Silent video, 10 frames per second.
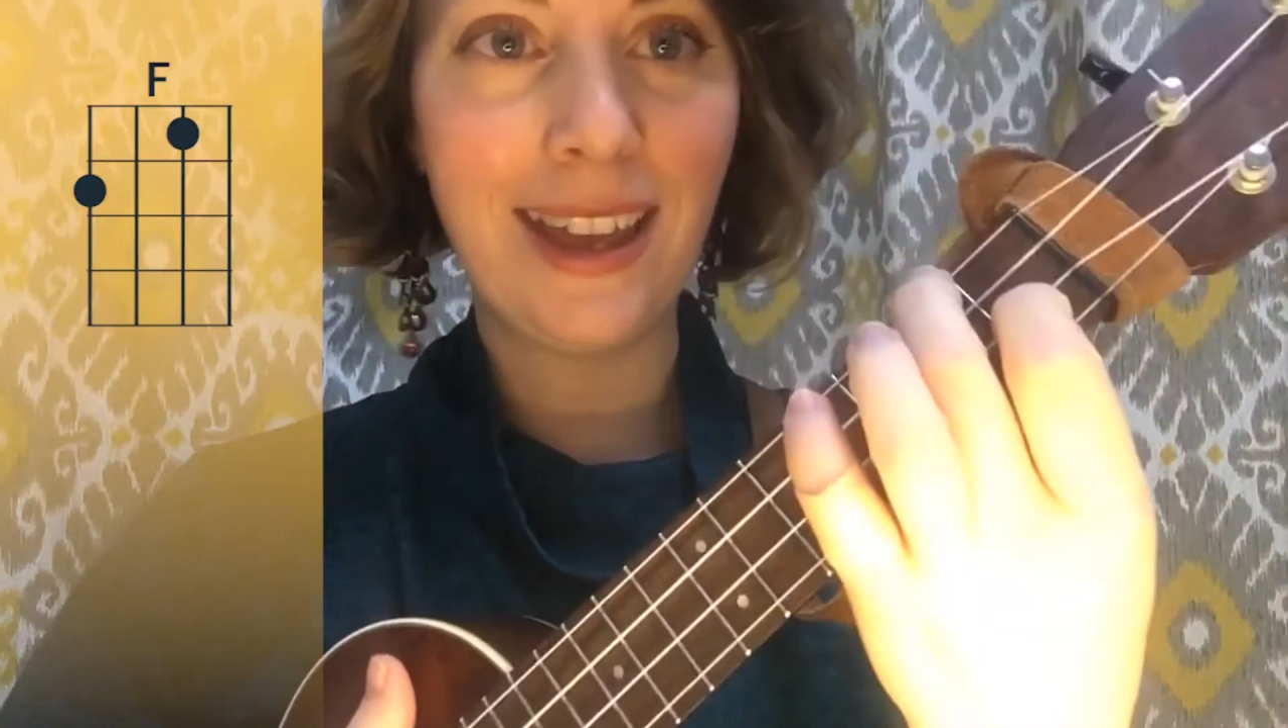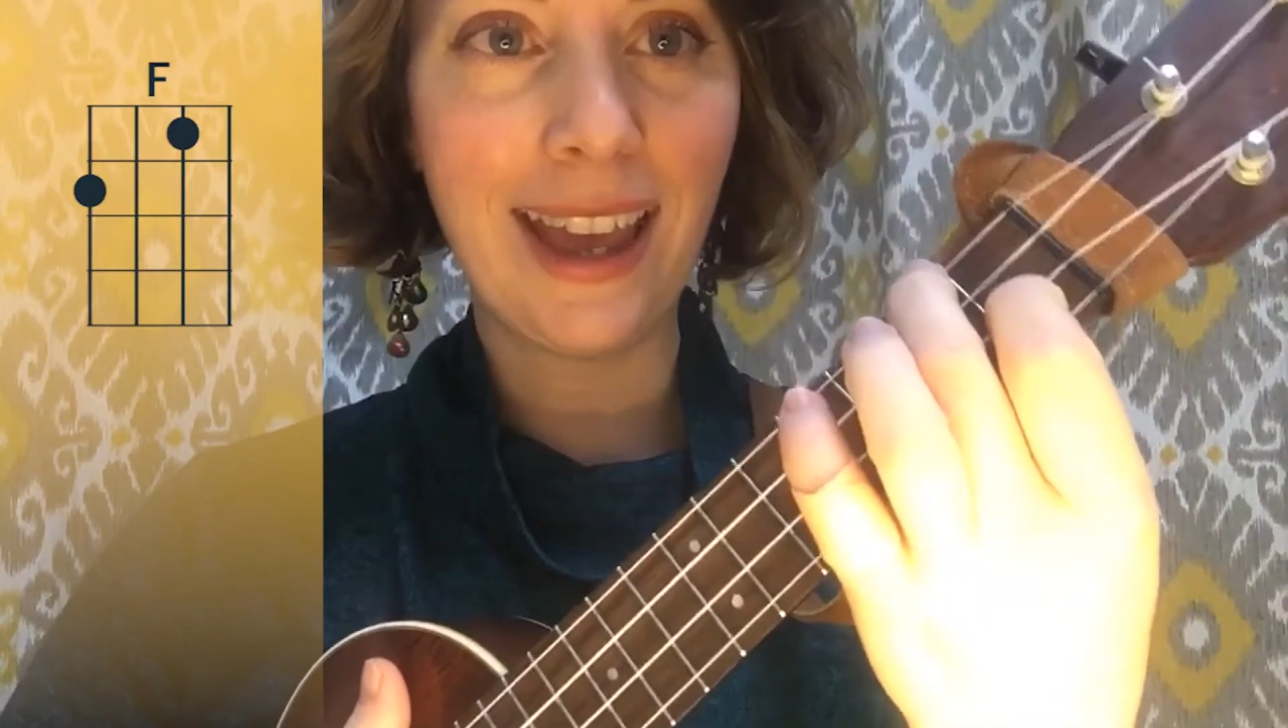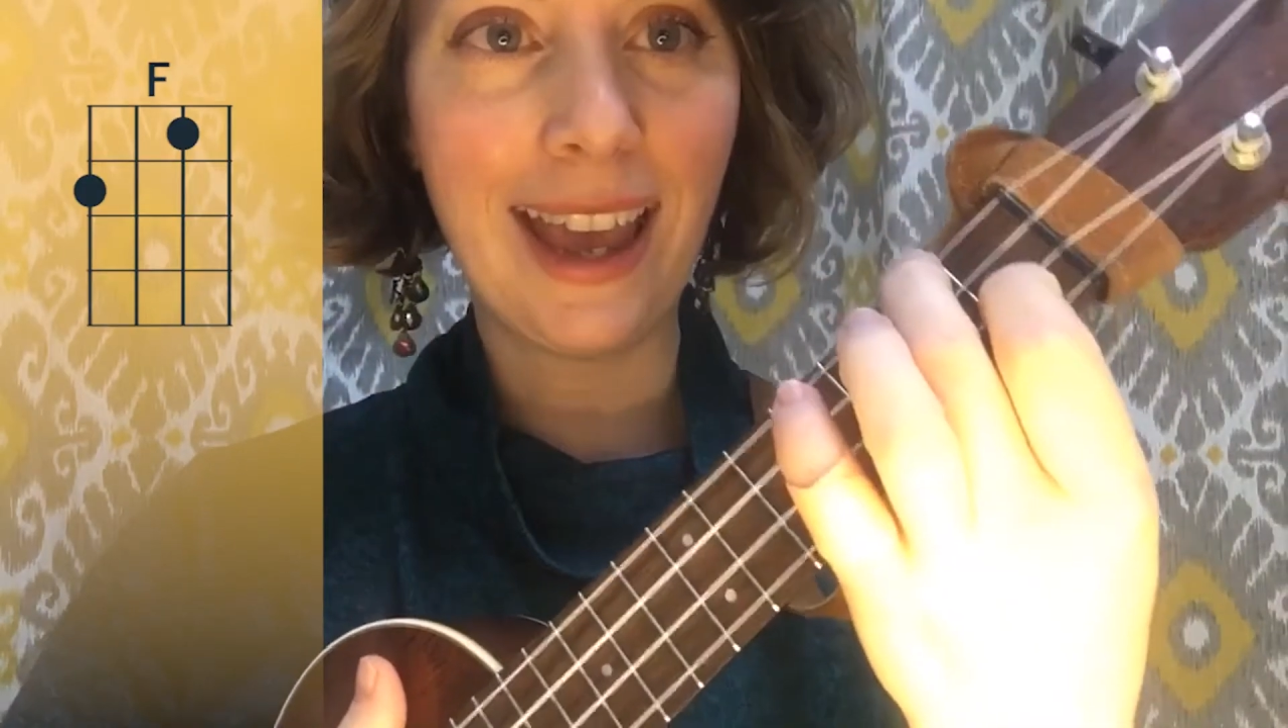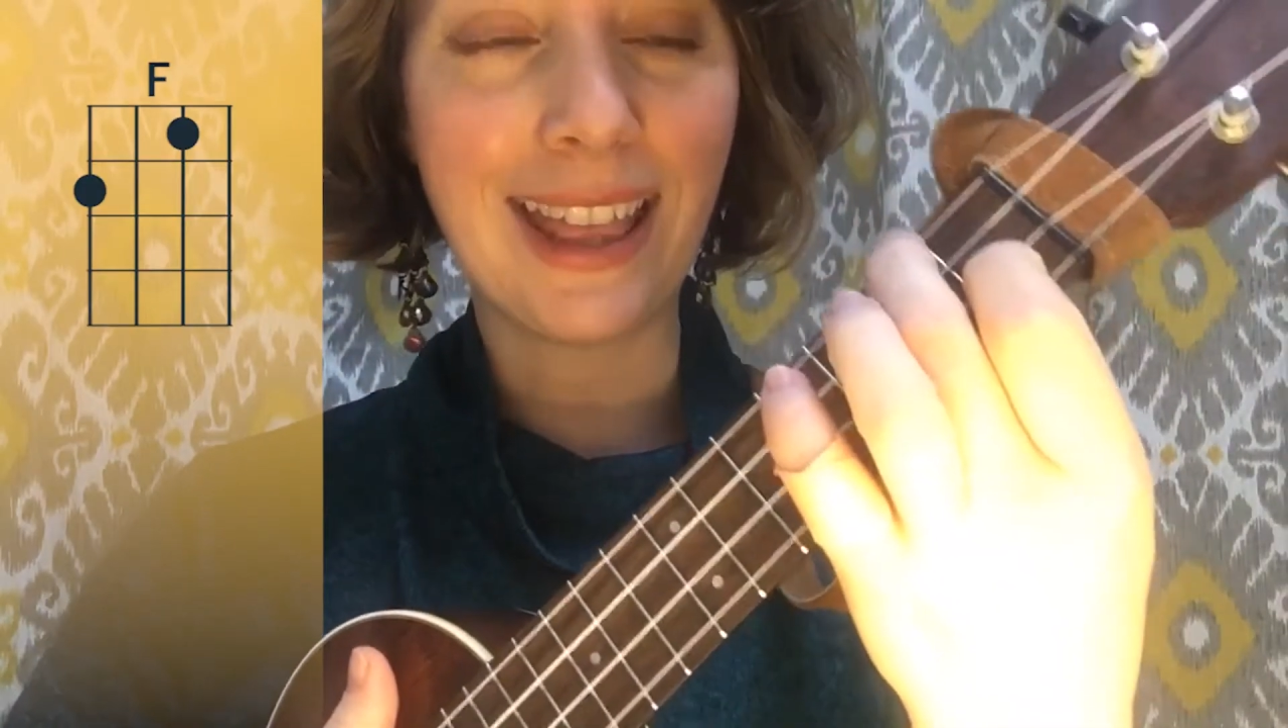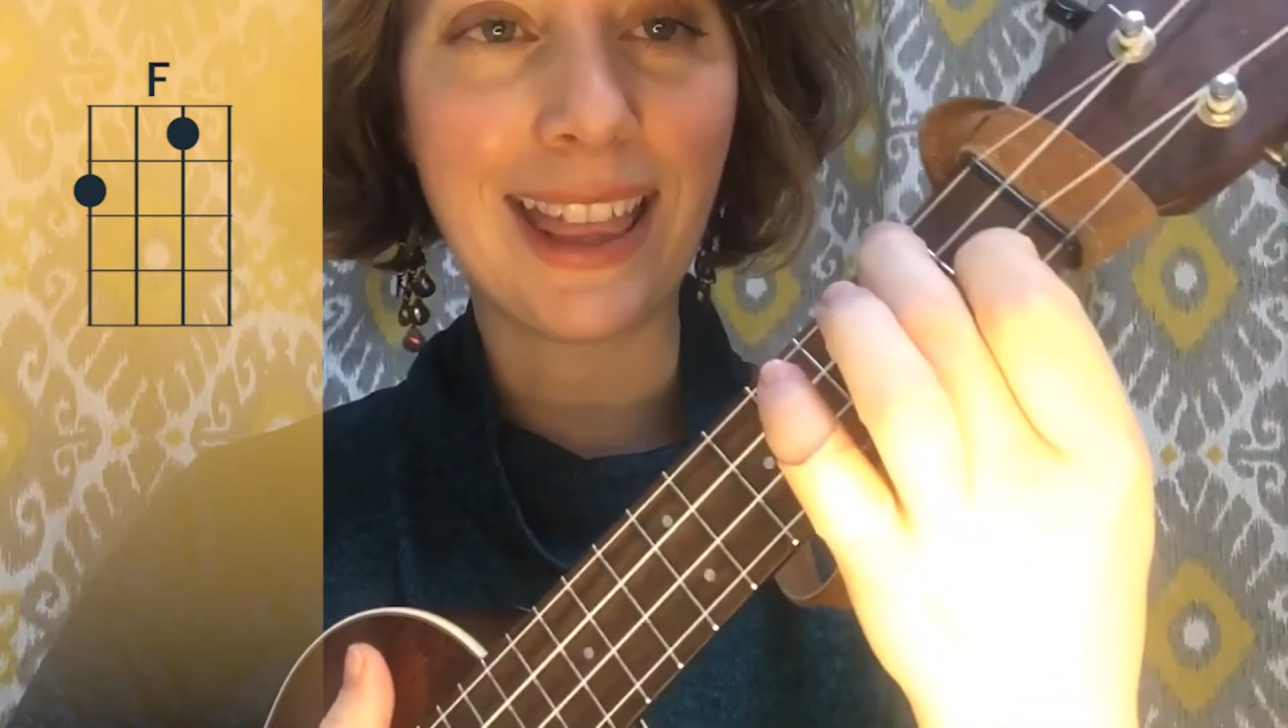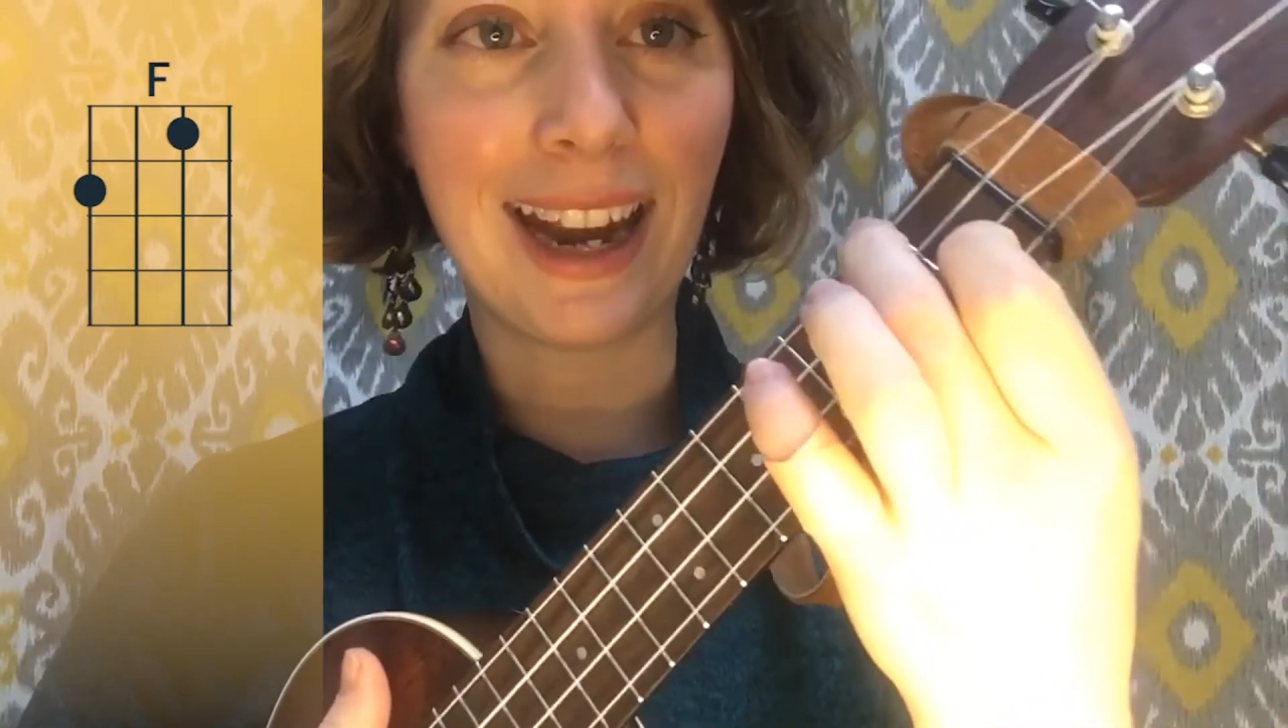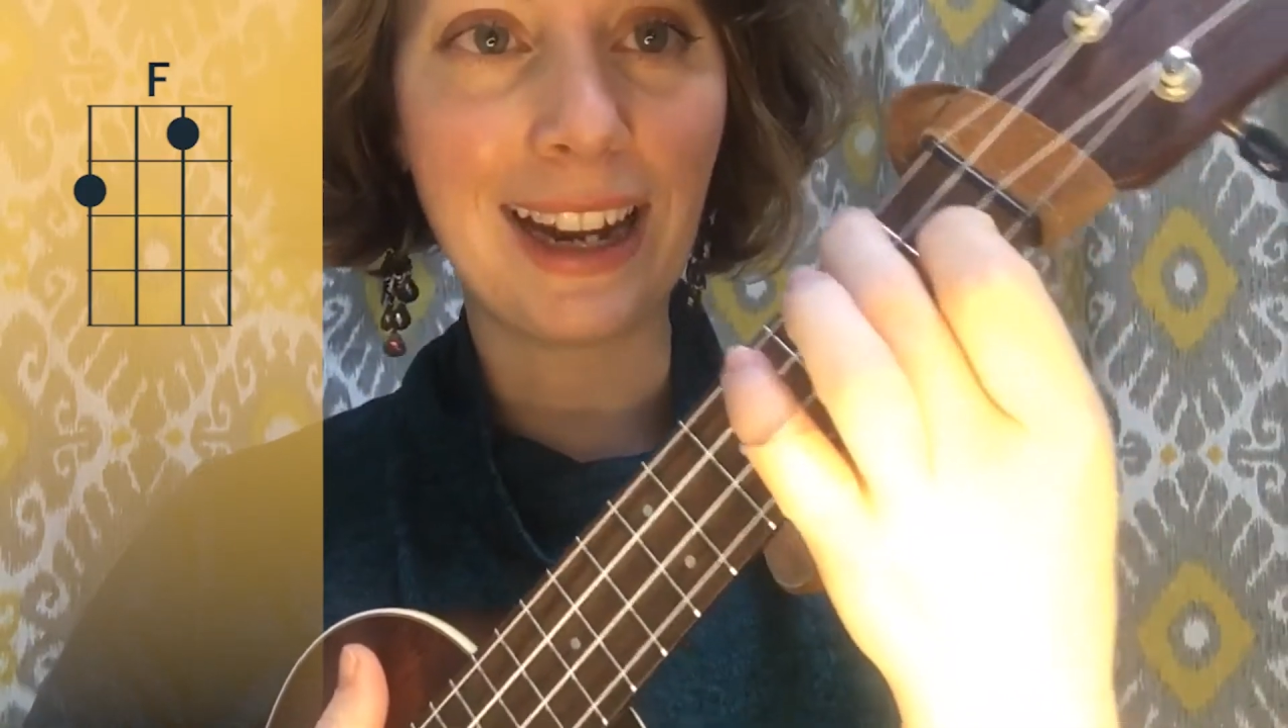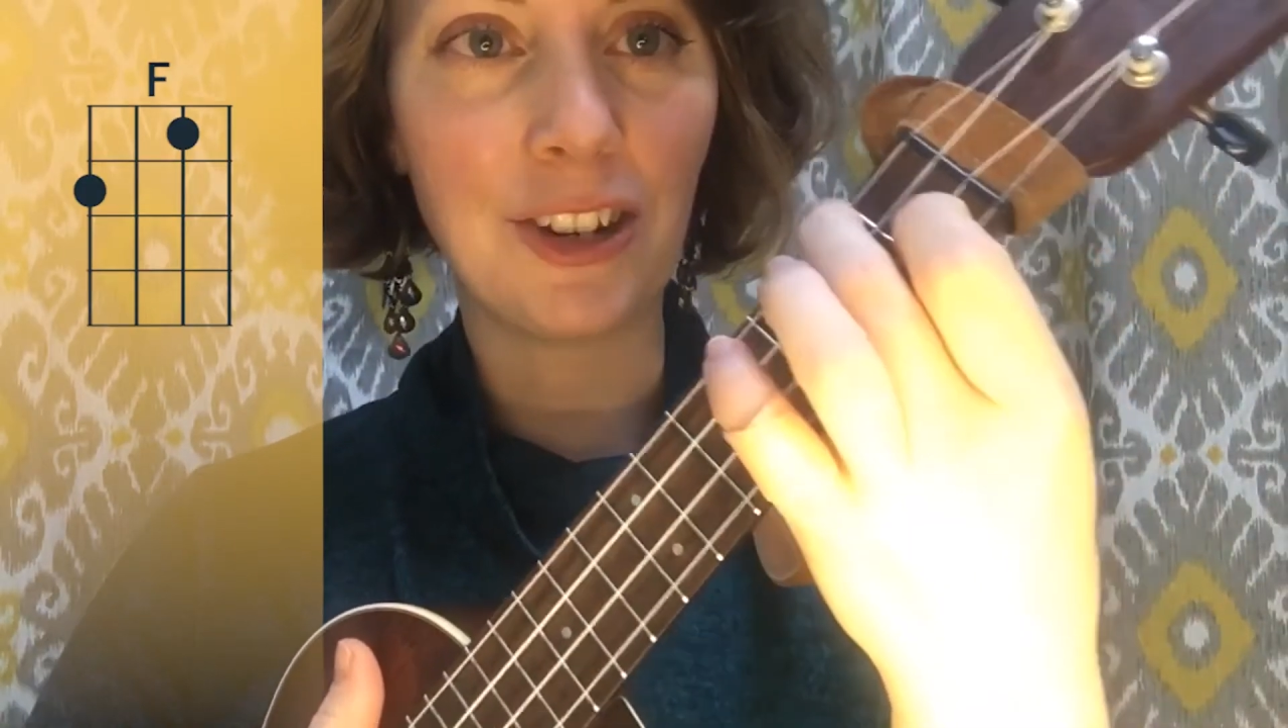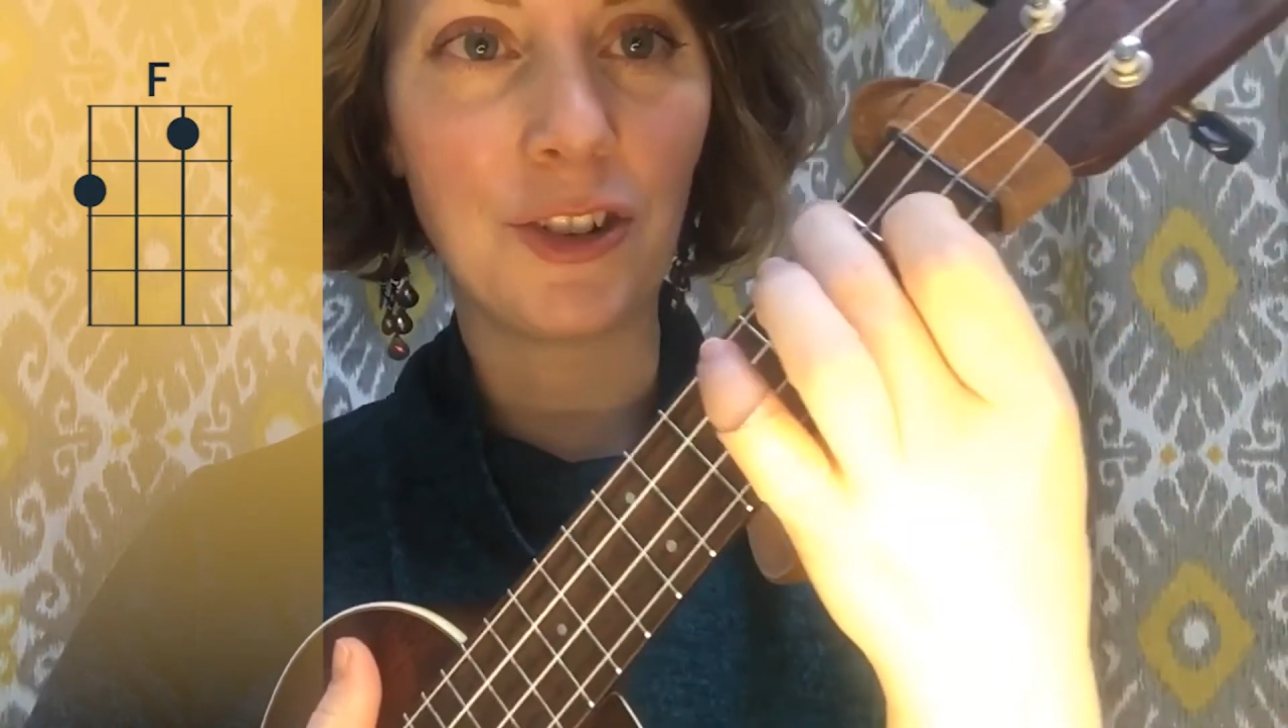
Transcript: and then I